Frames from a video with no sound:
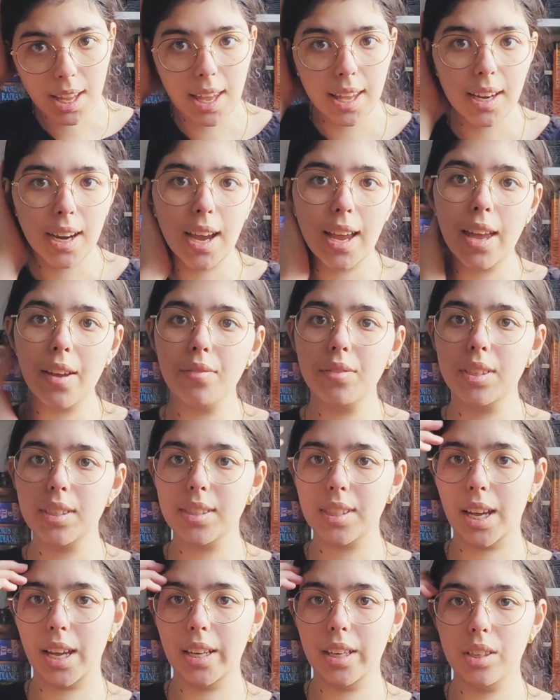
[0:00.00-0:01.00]
and I have
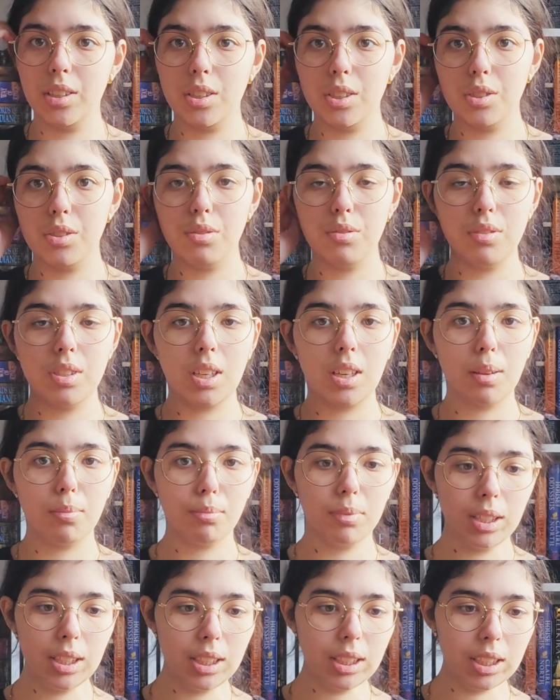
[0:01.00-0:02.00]
decided to choose a
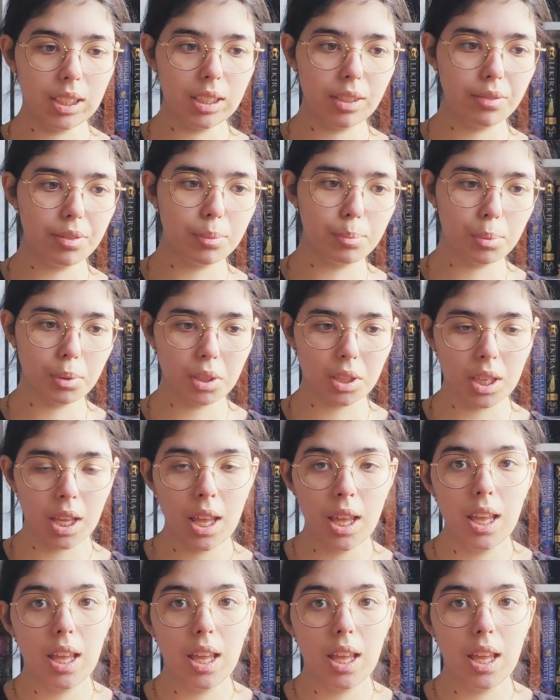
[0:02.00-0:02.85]
completely different book.